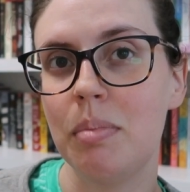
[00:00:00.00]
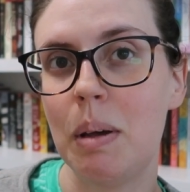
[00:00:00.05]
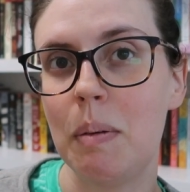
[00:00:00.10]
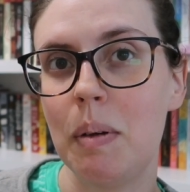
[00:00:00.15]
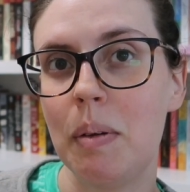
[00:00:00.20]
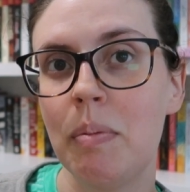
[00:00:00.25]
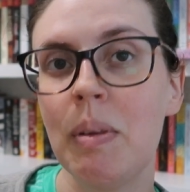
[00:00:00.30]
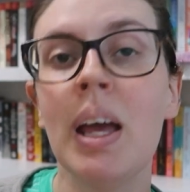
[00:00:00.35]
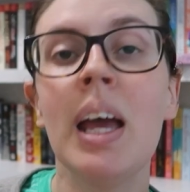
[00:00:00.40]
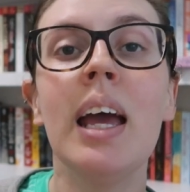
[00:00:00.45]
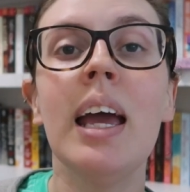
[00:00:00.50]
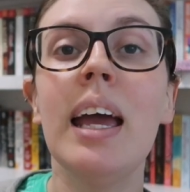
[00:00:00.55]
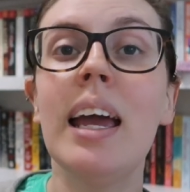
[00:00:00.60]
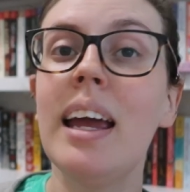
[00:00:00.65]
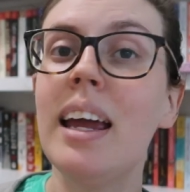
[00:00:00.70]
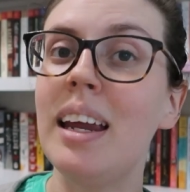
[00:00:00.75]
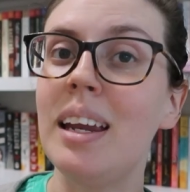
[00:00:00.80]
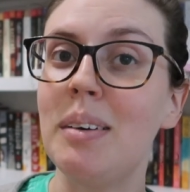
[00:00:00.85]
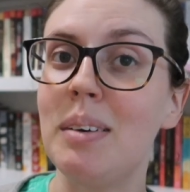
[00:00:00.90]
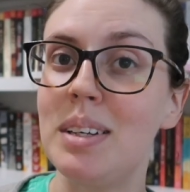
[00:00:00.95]
maybe.
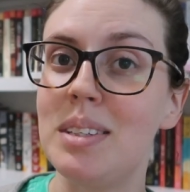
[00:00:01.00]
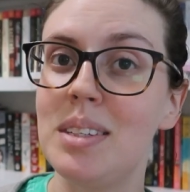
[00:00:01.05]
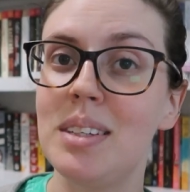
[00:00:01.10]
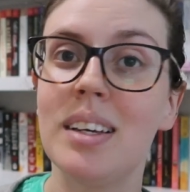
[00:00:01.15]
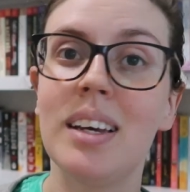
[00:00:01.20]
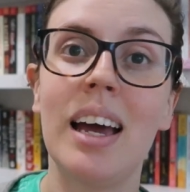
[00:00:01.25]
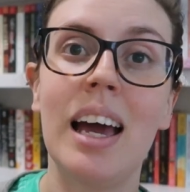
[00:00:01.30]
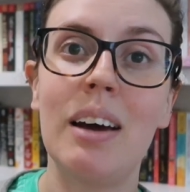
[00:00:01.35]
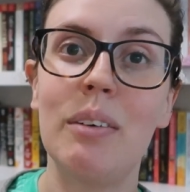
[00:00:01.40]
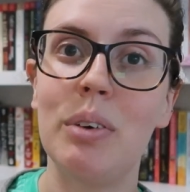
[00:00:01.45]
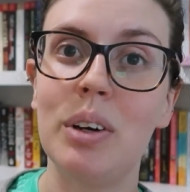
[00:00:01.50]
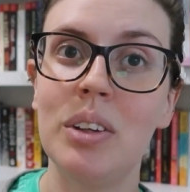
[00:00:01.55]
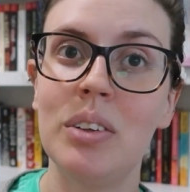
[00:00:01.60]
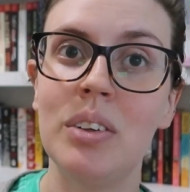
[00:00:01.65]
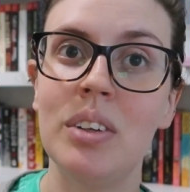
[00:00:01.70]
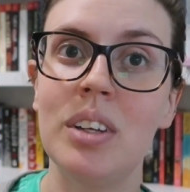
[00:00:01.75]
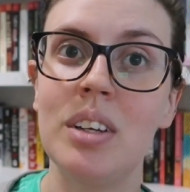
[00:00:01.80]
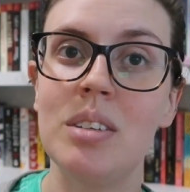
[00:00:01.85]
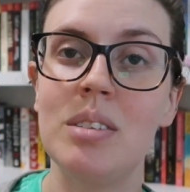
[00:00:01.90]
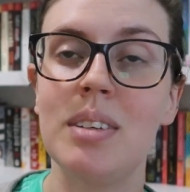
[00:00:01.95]
Anyways, halfway
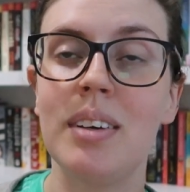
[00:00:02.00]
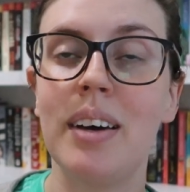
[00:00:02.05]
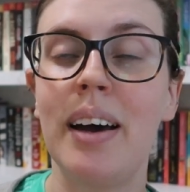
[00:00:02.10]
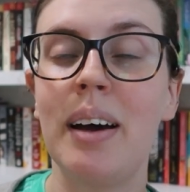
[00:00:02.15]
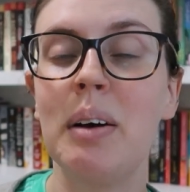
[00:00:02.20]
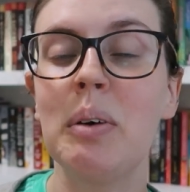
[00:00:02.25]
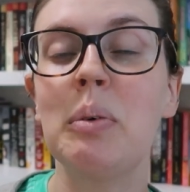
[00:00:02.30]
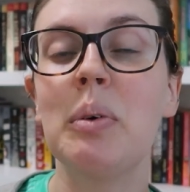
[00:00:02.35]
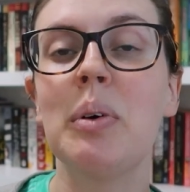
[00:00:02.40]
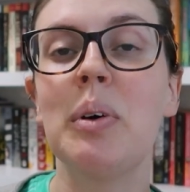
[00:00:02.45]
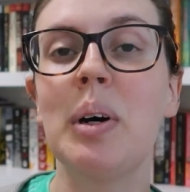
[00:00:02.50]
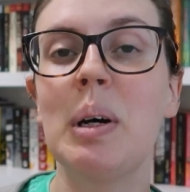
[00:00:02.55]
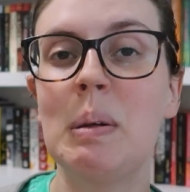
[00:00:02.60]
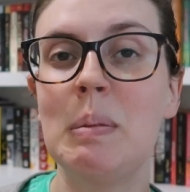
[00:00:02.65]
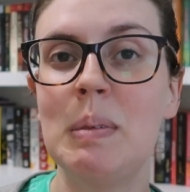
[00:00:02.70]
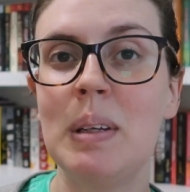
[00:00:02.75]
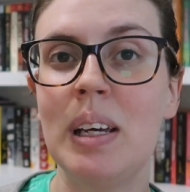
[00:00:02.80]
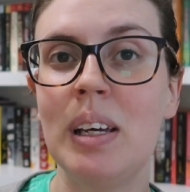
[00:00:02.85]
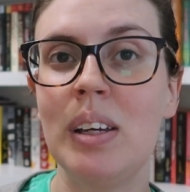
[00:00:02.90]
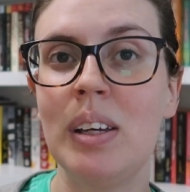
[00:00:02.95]
through this, I will
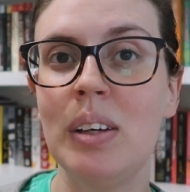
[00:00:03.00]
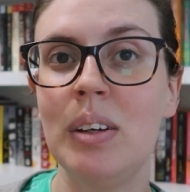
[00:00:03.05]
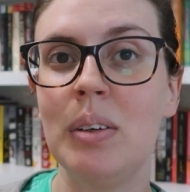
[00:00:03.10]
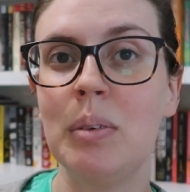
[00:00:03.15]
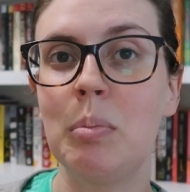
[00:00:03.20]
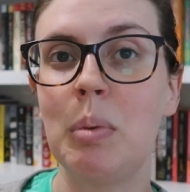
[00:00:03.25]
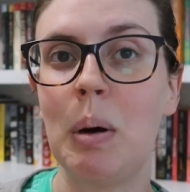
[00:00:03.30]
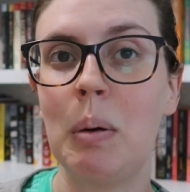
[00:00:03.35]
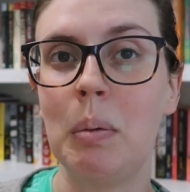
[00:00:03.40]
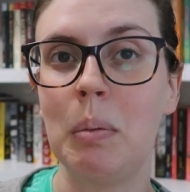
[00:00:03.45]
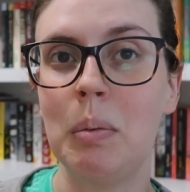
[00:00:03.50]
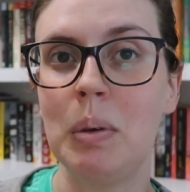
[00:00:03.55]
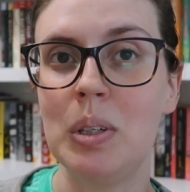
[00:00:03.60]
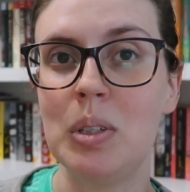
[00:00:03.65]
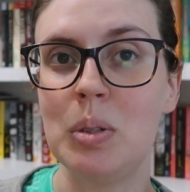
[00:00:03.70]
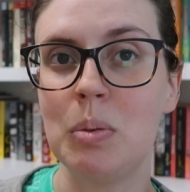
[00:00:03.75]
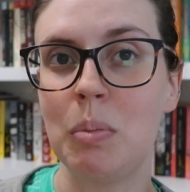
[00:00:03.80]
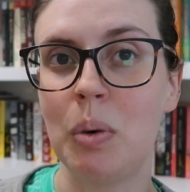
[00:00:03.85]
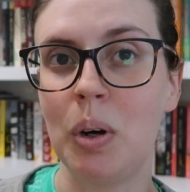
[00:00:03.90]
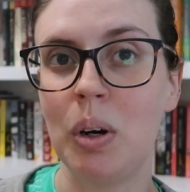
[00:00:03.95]
update you probably
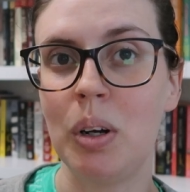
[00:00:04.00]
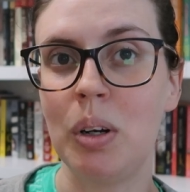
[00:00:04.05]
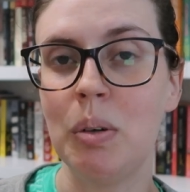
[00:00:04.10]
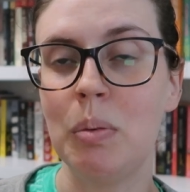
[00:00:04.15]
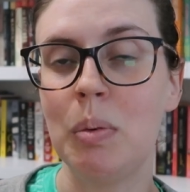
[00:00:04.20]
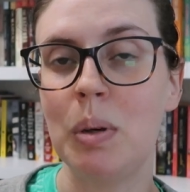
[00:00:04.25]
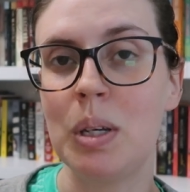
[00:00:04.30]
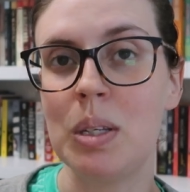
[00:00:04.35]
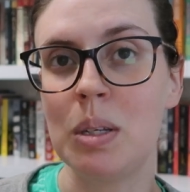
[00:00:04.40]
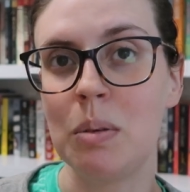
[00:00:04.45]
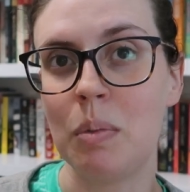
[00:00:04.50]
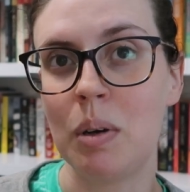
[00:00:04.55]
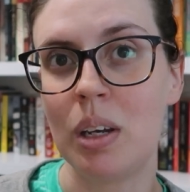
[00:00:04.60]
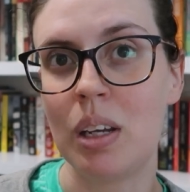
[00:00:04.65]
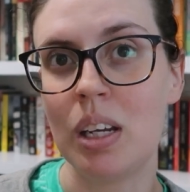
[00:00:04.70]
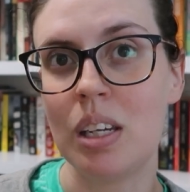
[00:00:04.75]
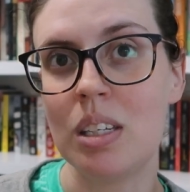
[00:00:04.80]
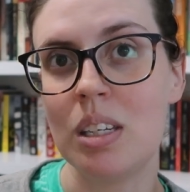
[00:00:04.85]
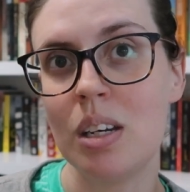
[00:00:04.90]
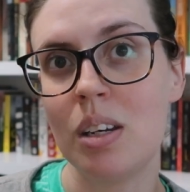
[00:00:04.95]
tomorrow because I'm
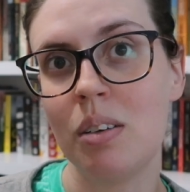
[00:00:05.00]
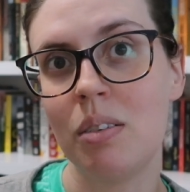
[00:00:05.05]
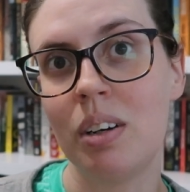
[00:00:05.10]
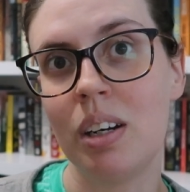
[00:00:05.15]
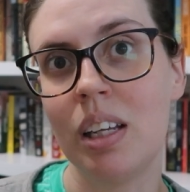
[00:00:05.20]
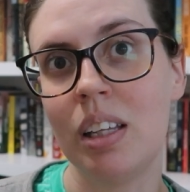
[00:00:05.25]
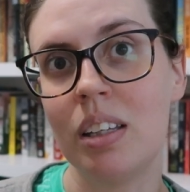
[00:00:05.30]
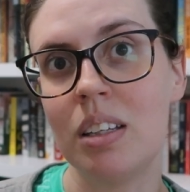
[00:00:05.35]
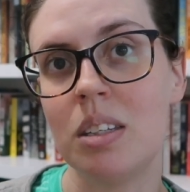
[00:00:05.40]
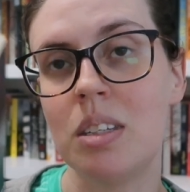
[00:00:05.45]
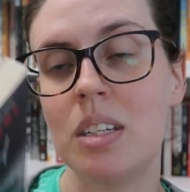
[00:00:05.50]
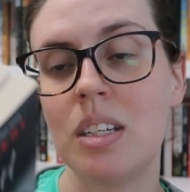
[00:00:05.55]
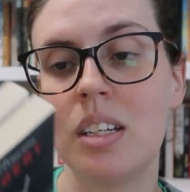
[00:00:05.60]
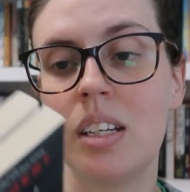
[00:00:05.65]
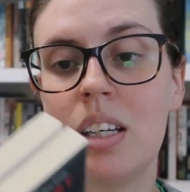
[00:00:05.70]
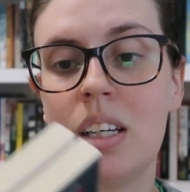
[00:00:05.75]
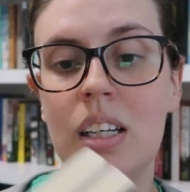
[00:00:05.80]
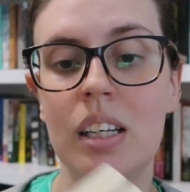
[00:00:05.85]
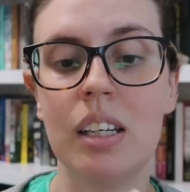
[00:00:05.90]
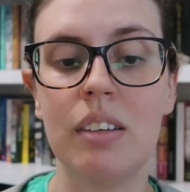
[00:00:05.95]
going to continue reading this
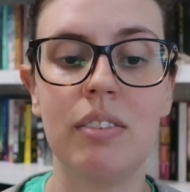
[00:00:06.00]
tonight.